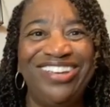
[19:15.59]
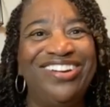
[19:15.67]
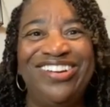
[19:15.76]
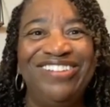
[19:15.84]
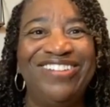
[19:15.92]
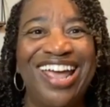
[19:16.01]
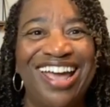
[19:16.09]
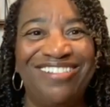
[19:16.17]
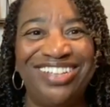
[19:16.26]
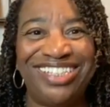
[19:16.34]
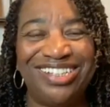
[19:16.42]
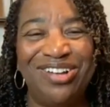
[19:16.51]
You don't even
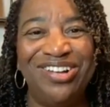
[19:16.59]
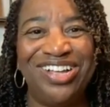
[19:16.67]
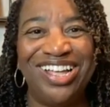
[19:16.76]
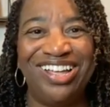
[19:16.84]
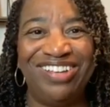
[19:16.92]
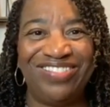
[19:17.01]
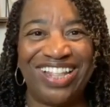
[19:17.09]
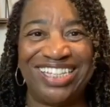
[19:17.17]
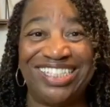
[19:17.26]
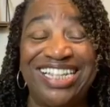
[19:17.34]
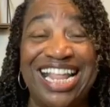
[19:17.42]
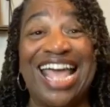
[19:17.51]
have a sold comp
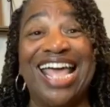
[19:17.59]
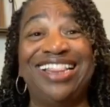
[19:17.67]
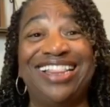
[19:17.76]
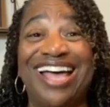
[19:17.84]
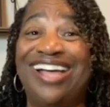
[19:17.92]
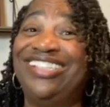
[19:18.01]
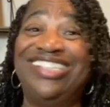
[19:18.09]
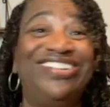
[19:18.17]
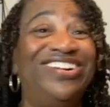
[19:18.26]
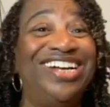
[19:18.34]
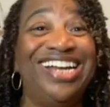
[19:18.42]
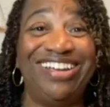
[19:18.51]
that's 9,000
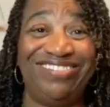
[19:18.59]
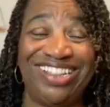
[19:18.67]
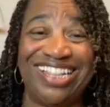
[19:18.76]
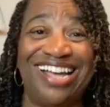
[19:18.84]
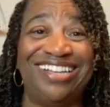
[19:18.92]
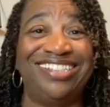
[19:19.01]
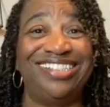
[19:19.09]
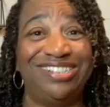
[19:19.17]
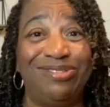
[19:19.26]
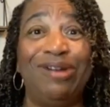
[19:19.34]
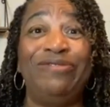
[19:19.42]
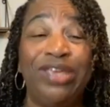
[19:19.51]
or 11,000
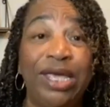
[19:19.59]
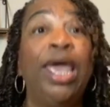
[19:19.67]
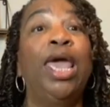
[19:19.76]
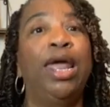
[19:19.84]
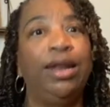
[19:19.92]
square feet.